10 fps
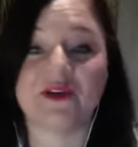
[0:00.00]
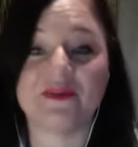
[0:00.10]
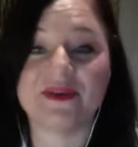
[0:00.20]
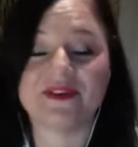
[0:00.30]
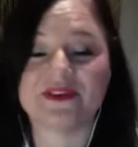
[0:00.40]

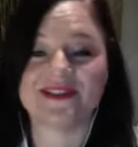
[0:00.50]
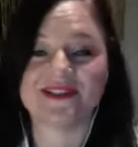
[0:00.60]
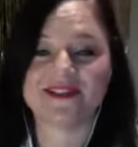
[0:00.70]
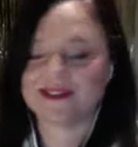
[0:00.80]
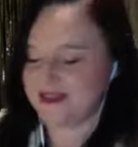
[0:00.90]

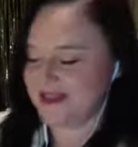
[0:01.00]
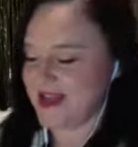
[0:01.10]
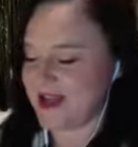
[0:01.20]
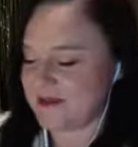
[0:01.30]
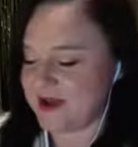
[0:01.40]
because
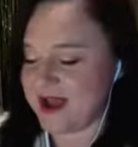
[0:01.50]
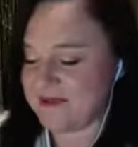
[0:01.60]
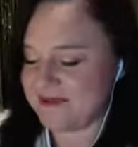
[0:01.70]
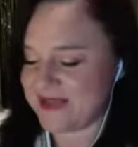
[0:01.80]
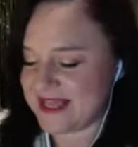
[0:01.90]

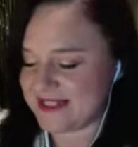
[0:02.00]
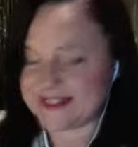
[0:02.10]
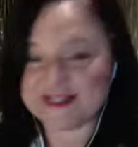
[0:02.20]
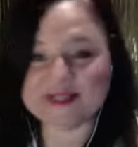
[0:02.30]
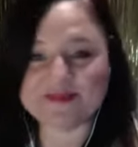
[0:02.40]
I'm
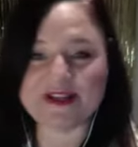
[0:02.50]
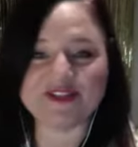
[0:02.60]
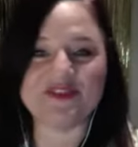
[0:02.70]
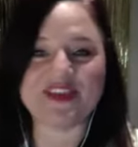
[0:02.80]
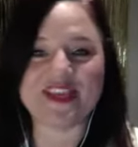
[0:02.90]
just as much
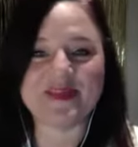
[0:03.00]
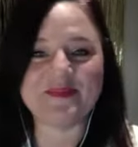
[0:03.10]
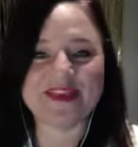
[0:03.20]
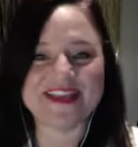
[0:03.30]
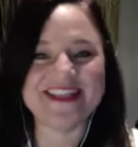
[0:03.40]
of a guinea
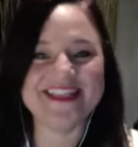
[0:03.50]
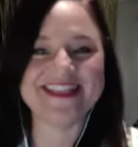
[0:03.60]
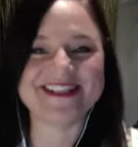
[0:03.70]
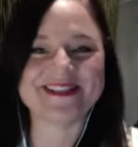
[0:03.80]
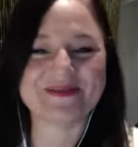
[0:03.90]
pig in
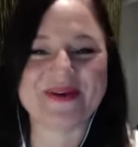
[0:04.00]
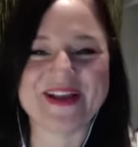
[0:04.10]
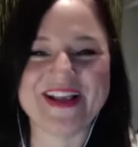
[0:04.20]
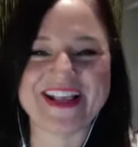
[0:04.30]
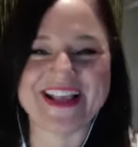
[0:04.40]
this work
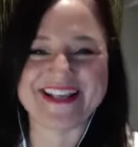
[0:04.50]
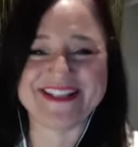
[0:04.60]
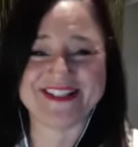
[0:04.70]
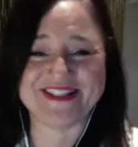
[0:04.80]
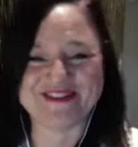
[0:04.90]

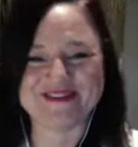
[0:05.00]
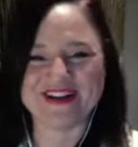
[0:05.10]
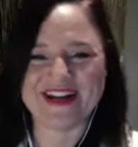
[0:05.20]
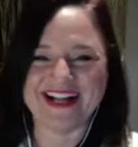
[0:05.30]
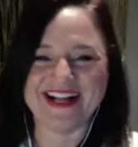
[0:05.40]
as you are.